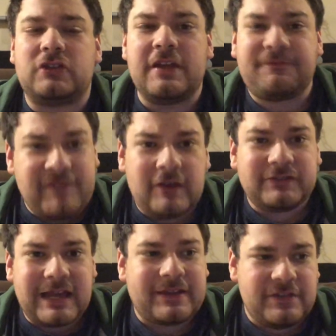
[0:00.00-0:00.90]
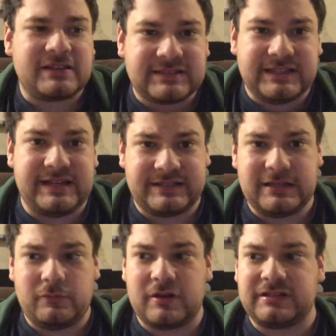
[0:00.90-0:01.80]
it feels like this
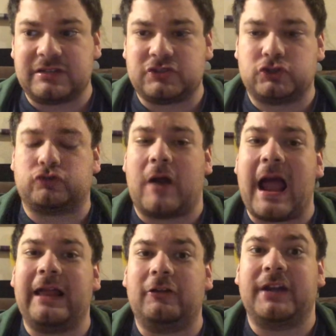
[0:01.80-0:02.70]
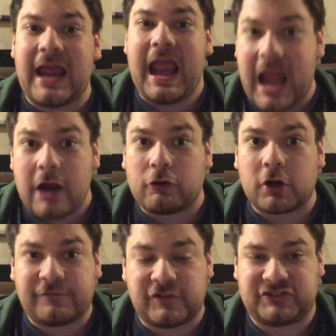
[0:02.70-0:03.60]
season was a trial and
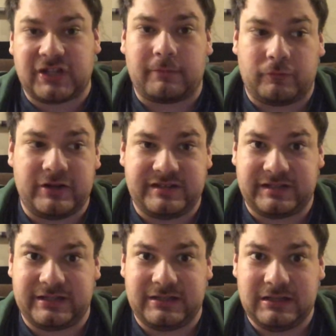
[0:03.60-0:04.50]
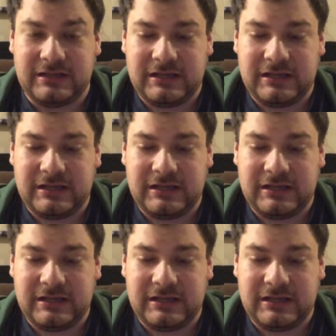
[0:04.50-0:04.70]
error for some reason.